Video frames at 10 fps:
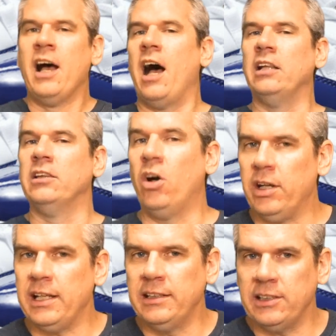A
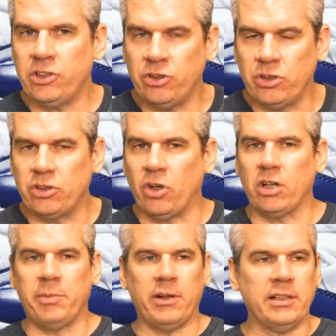lot in this shoe to
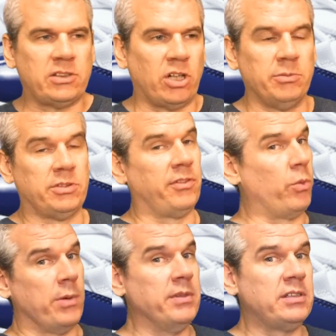talk about in terms of the
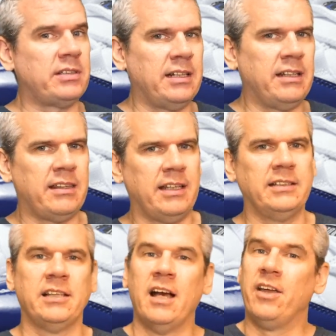women's side of
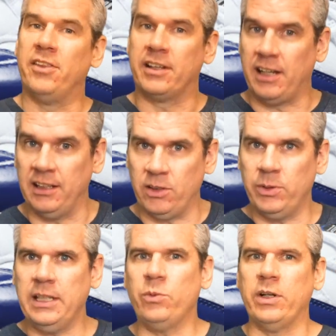things, the
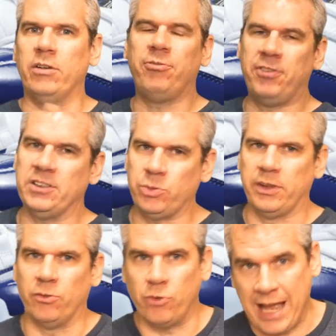colorway, where it fits
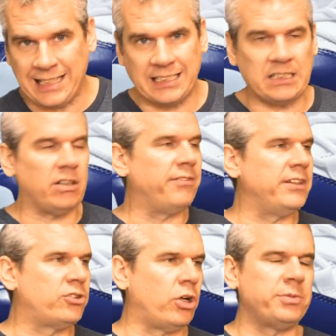with the rest of
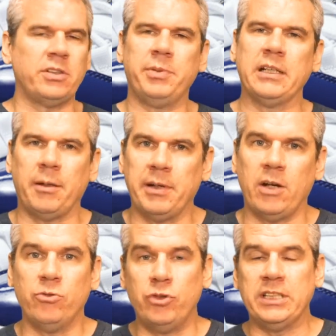the drops that have been coming
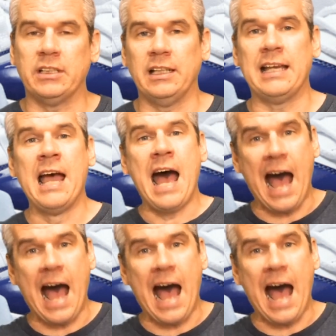out recently,